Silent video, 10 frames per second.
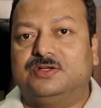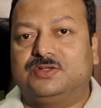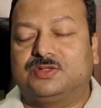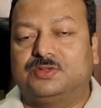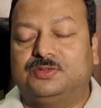
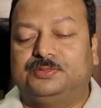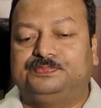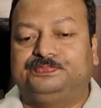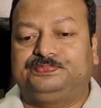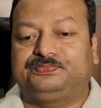So
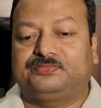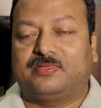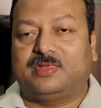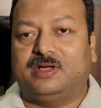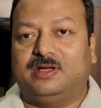
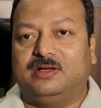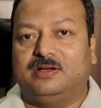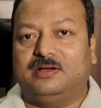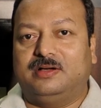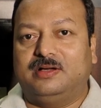
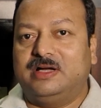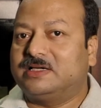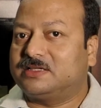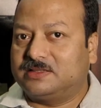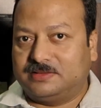
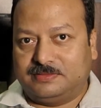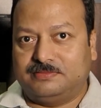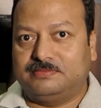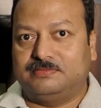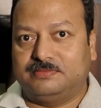let's
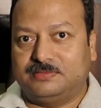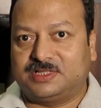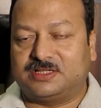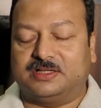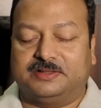
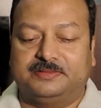start.